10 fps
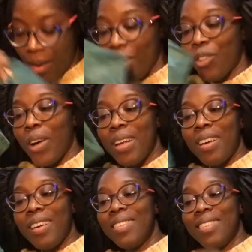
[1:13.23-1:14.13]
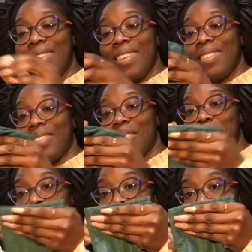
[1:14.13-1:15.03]
So I got this
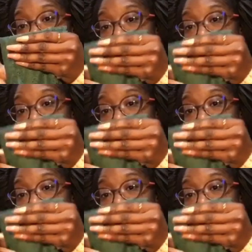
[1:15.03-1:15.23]
green